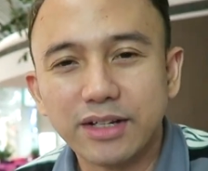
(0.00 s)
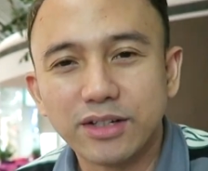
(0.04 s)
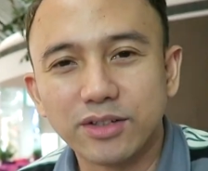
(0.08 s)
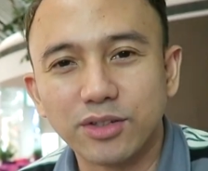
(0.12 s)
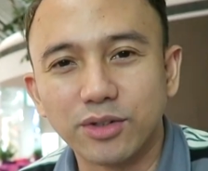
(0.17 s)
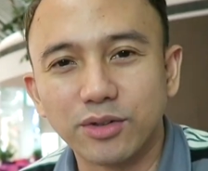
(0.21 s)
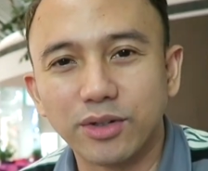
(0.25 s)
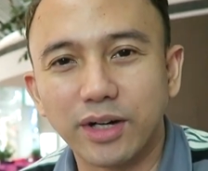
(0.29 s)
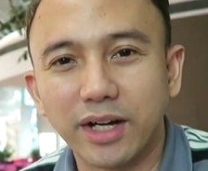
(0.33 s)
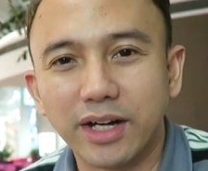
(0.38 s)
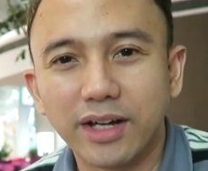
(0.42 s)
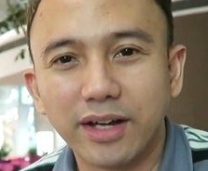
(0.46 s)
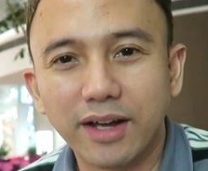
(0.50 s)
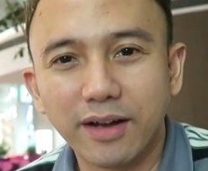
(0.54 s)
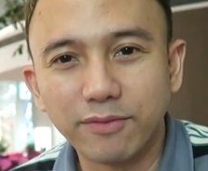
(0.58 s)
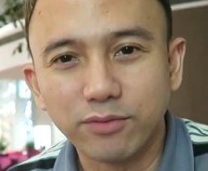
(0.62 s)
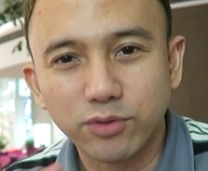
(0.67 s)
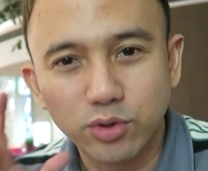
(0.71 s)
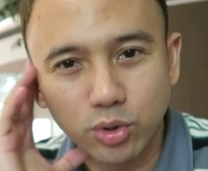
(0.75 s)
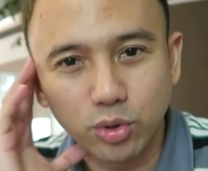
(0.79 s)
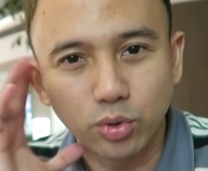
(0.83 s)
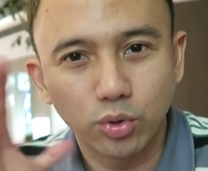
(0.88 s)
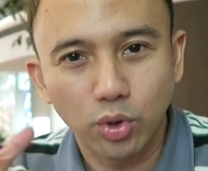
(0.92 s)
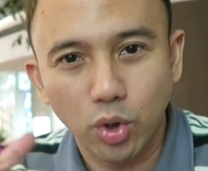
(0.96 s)
So I have
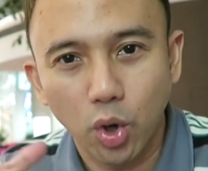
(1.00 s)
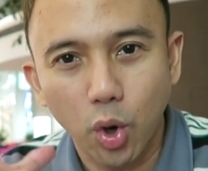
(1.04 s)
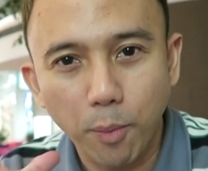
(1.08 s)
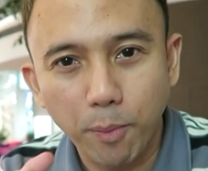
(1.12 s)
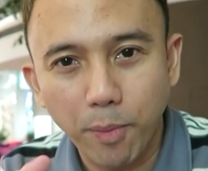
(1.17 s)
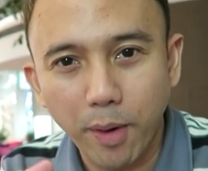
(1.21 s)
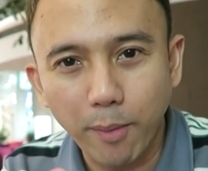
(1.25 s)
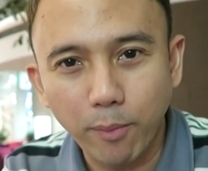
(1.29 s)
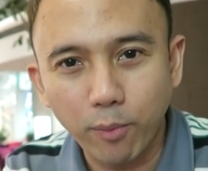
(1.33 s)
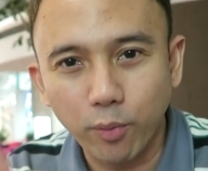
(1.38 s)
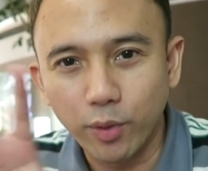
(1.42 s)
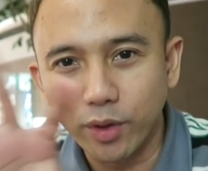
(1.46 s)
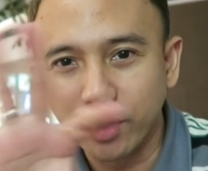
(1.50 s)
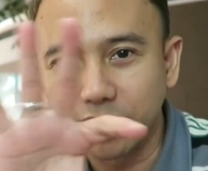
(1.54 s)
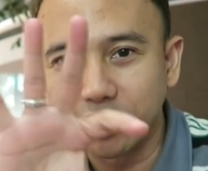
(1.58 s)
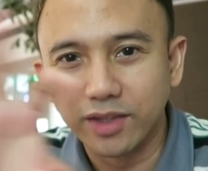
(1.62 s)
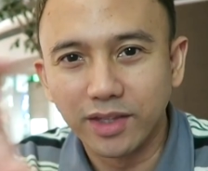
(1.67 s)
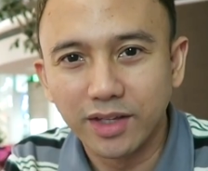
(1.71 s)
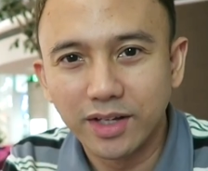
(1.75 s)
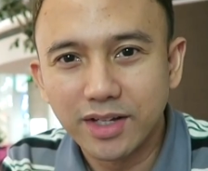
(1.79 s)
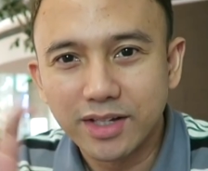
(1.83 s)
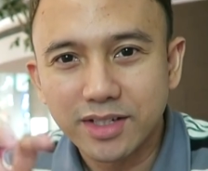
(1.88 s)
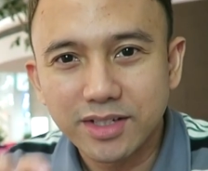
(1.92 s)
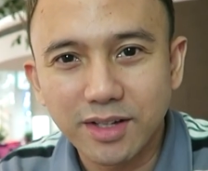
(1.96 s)
to cope up with
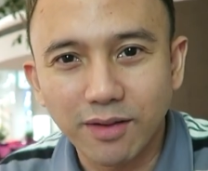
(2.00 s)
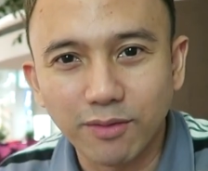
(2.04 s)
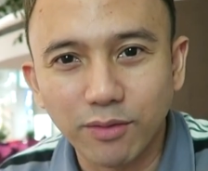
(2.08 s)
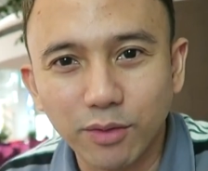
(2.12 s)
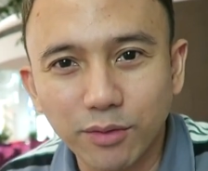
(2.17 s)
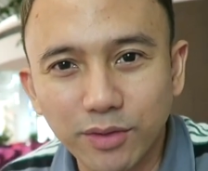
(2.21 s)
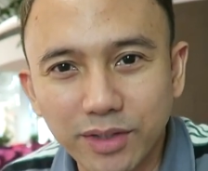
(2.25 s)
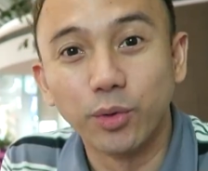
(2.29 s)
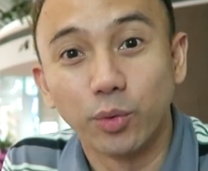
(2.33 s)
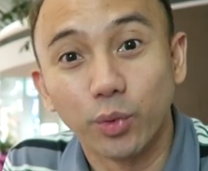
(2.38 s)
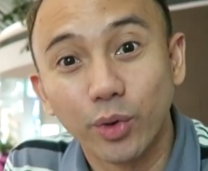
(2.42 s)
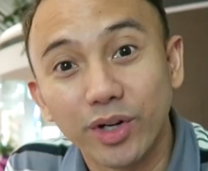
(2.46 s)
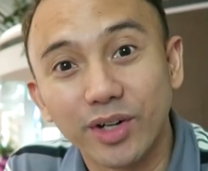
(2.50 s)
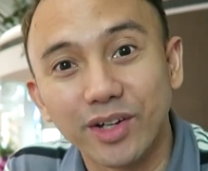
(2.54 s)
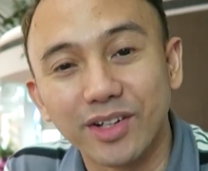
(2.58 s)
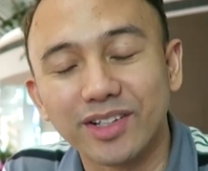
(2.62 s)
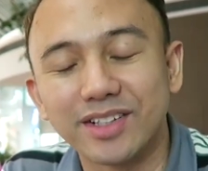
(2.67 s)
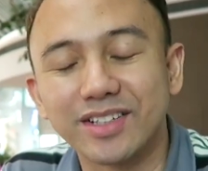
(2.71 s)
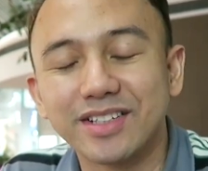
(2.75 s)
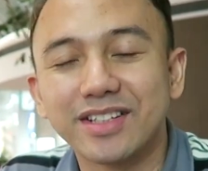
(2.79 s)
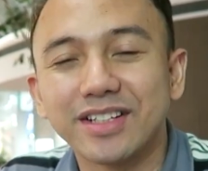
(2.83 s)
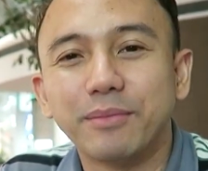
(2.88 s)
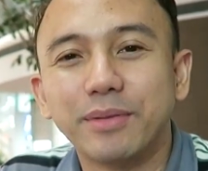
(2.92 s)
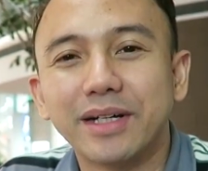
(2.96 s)
some of the
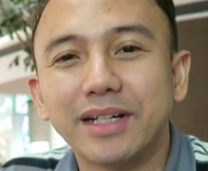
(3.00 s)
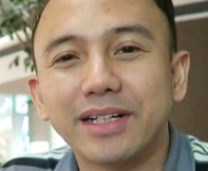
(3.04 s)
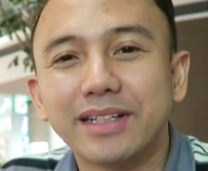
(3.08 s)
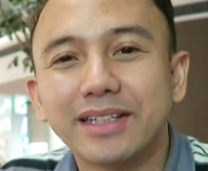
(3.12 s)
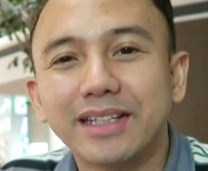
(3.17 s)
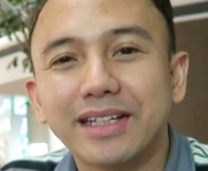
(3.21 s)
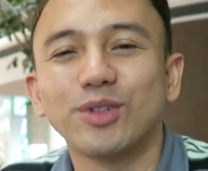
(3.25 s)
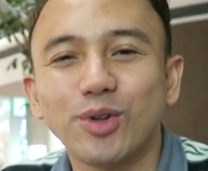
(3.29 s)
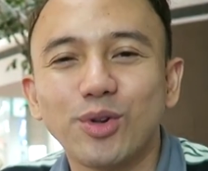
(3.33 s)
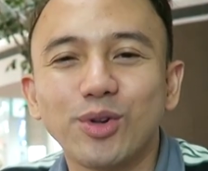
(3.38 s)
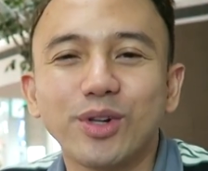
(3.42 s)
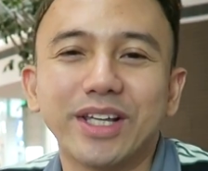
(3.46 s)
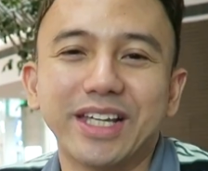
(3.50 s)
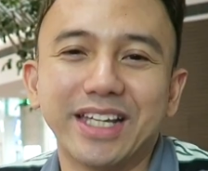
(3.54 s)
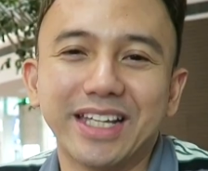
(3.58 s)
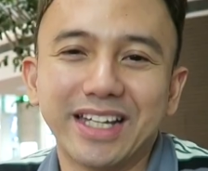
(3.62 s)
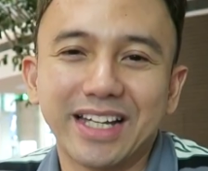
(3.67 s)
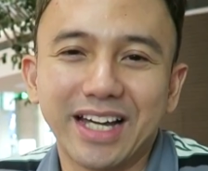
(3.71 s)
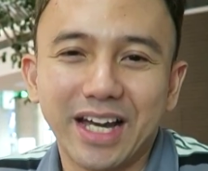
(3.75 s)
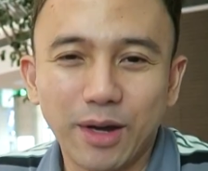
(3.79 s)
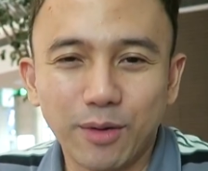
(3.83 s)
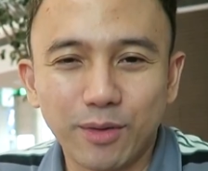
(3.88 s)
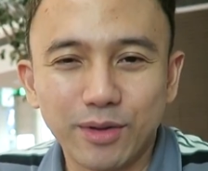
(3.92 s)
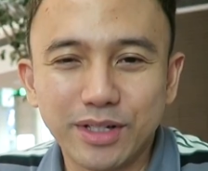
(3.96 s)
words, but slowly
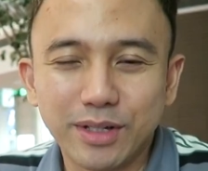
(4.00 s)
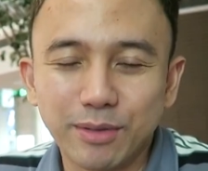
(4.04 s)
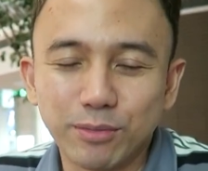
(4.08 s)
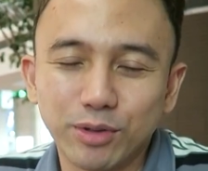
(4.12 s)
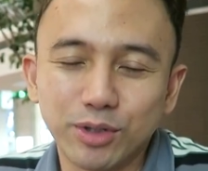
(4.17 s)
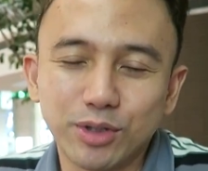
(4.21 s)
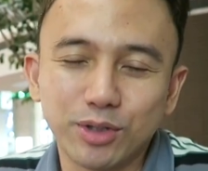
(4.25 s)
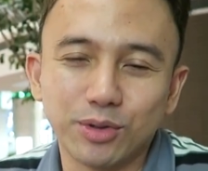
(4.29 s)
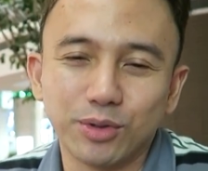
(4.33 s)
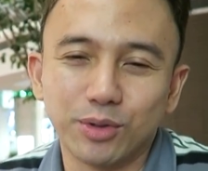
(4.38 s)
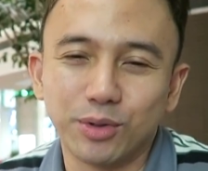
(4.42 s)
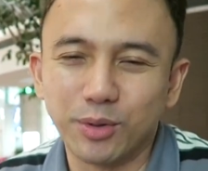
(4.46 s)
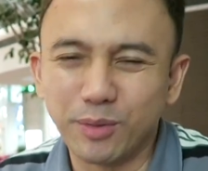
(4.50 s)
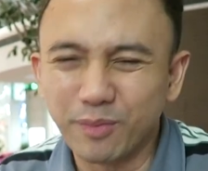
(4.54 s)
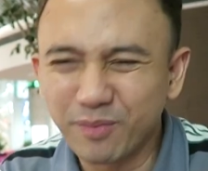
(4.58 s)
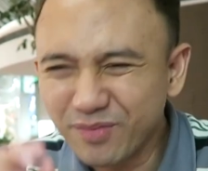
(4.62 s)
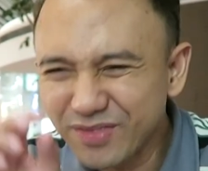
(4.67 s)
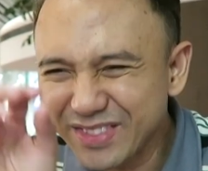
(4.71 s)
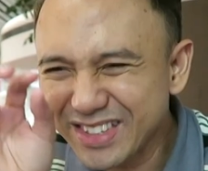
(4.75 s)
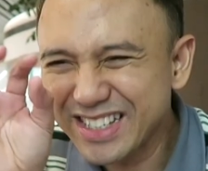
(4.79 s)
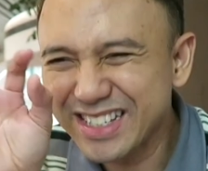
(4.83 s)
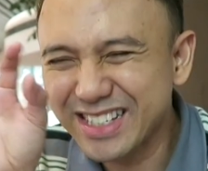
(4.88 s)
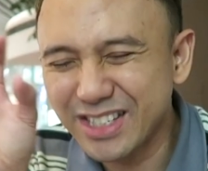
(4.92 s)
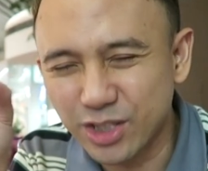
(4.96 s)
I was able to
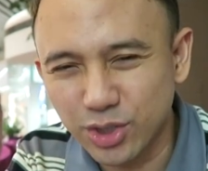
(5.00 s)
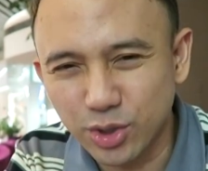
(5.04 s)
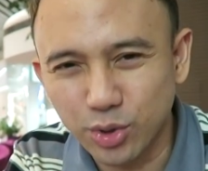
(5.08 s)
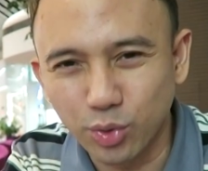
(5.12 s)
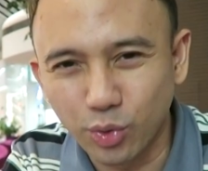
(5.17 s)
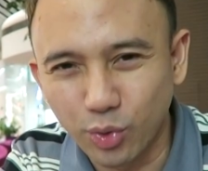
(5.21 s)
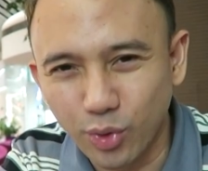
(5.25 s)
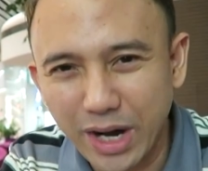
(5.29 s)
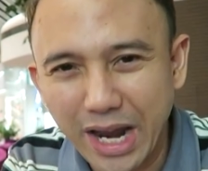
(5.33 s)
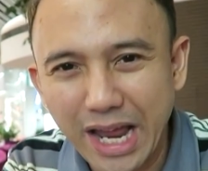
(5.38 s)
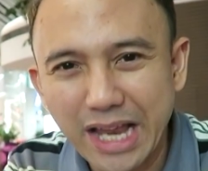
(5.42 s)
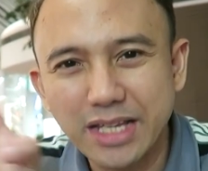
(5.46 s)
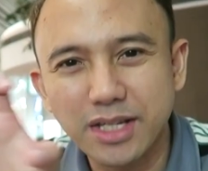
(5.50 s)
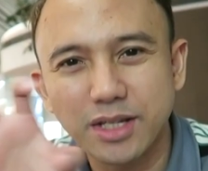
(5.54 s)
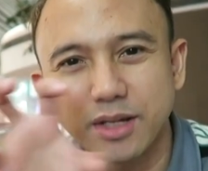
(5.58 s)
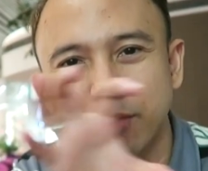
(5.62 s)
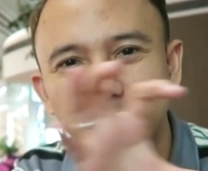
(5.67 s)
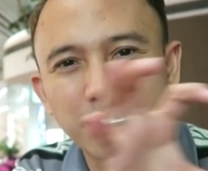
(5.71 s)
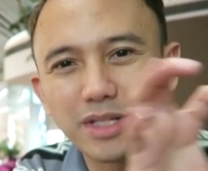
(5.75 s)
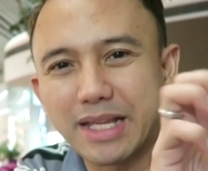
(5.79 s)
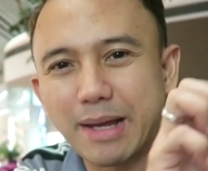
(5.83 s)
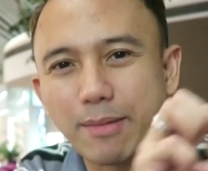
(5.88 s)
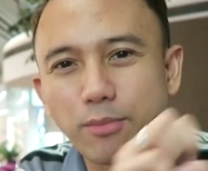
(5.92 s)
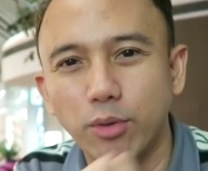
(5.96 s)
grasp
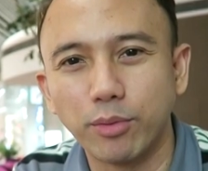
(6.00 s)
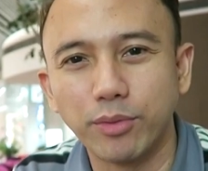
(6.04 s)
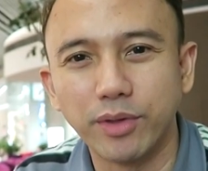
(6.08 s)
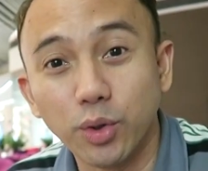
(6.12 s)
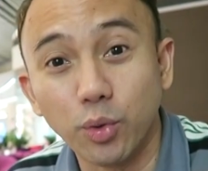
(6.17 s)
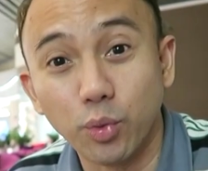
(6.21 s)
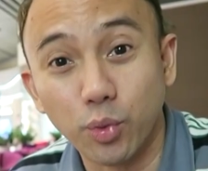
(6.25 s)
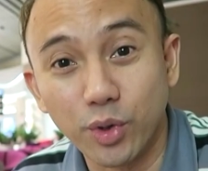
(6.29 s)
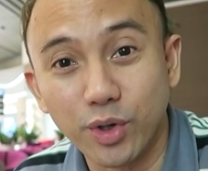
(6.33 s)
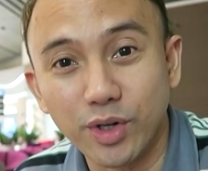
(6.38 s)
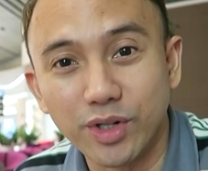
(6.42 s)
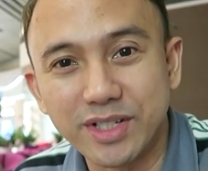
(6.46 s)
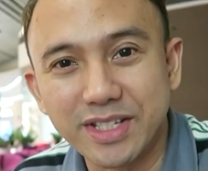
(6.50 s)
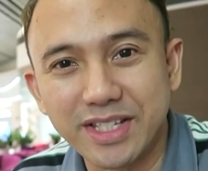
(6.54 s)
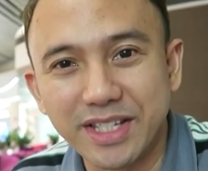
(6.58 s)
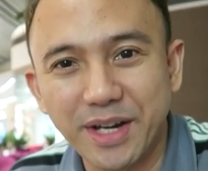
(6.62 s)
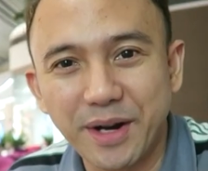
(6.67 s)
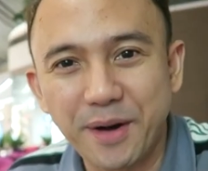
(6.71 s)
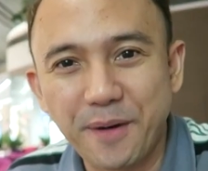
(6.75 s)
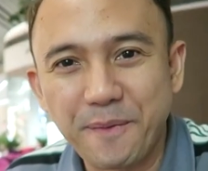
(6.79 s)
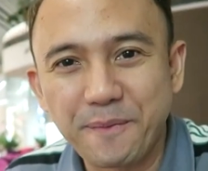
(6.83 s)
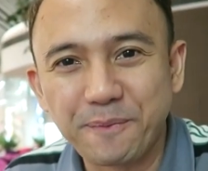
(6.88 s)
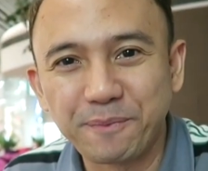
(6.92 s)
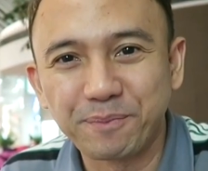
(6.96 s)
some of the words
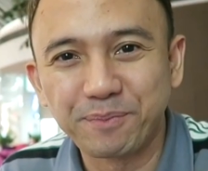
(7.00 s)
there.